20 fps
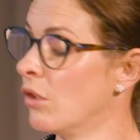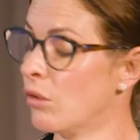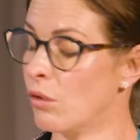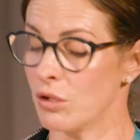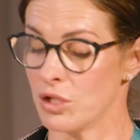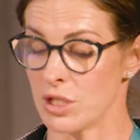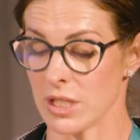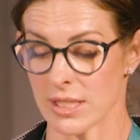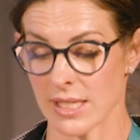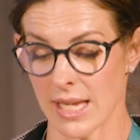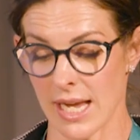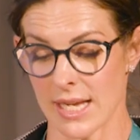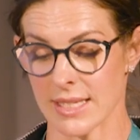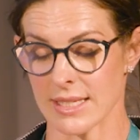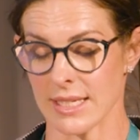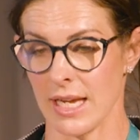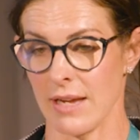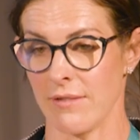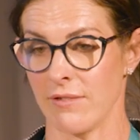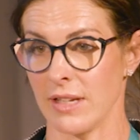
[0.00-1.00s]
or just cows
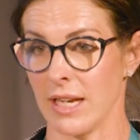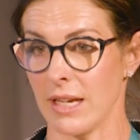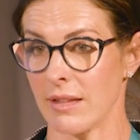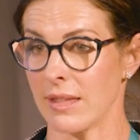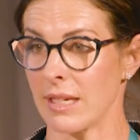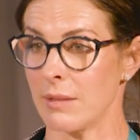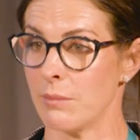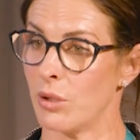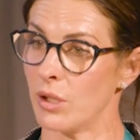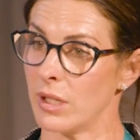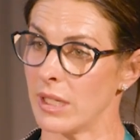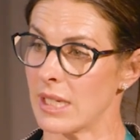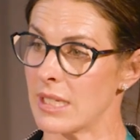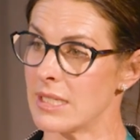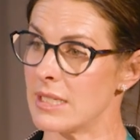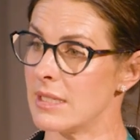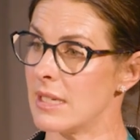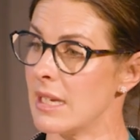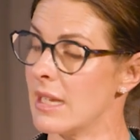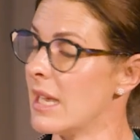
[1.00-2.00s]
that have nothing, putting
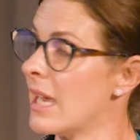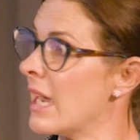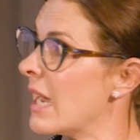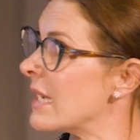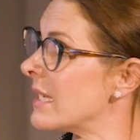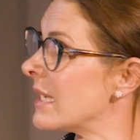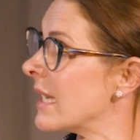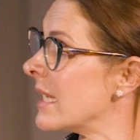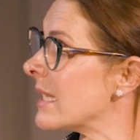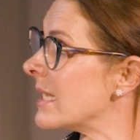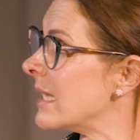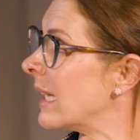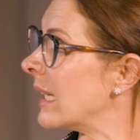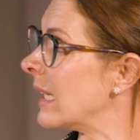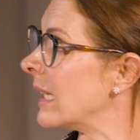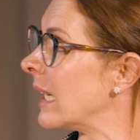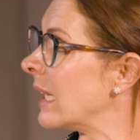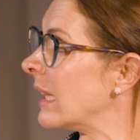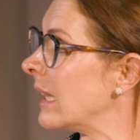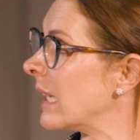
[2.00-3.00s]
a Teat
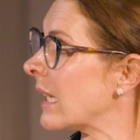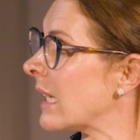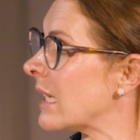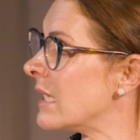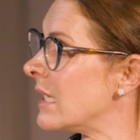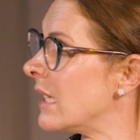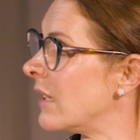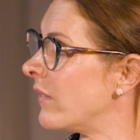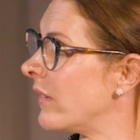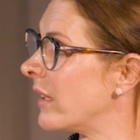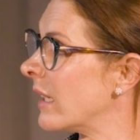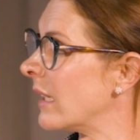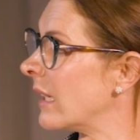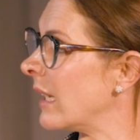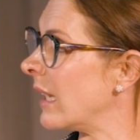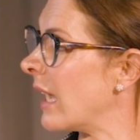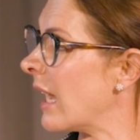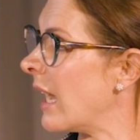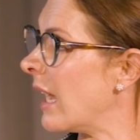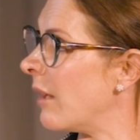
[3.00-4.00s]
Sealant in there can
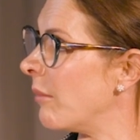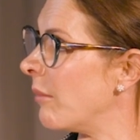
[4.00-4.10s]
definitely